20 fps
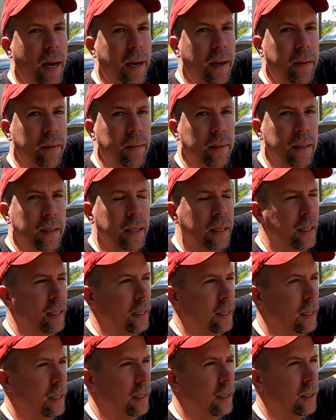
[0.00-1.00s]
out.
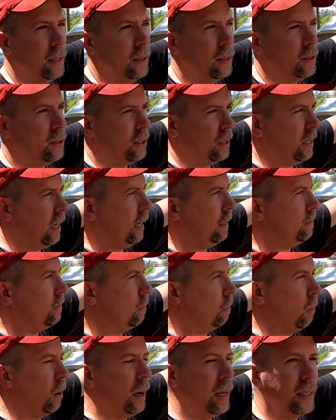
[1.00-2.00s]
Uh, she gave
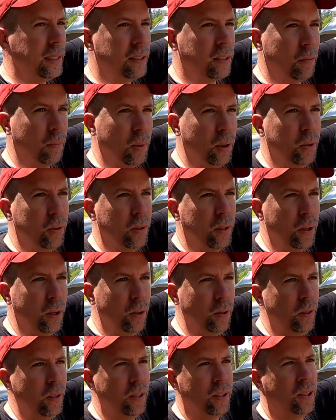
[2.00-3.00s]
the brake some ooga
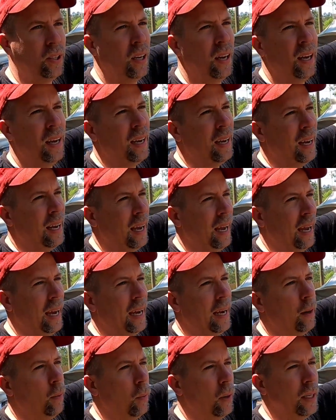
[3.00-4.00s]
doogas
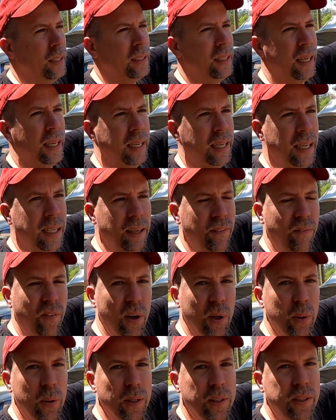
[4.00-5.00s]
and wasn't getting any
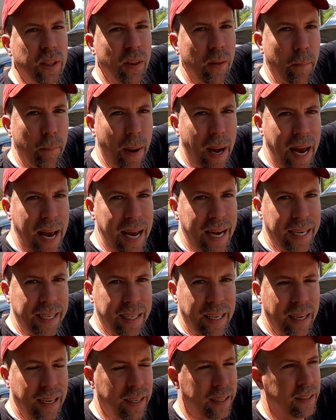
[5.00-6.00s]
fluid to the
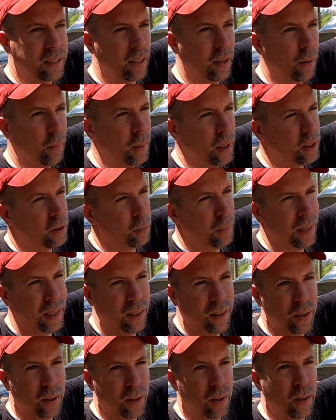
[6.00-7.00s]
back. So it must have been a
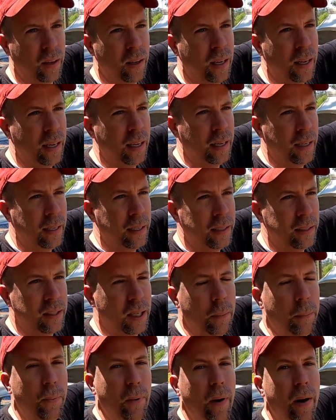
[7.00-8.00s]
little
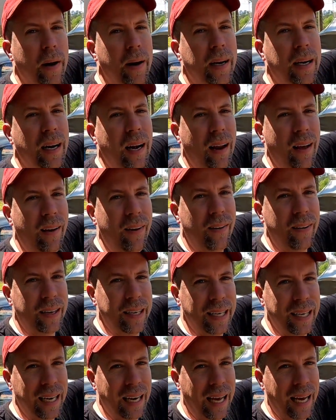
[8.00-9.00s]
temporary clog
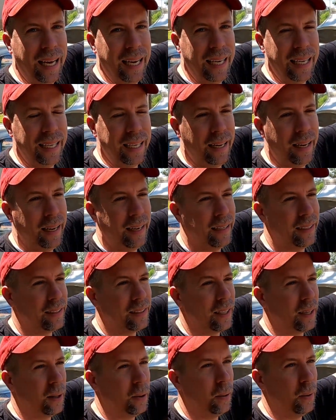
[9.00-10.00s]
in the line.
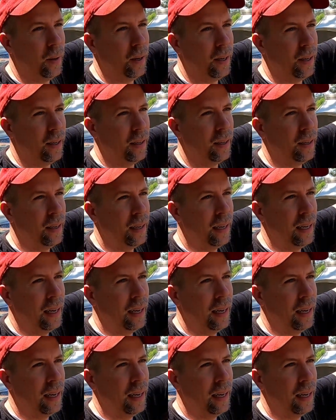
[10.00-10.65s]
So uh,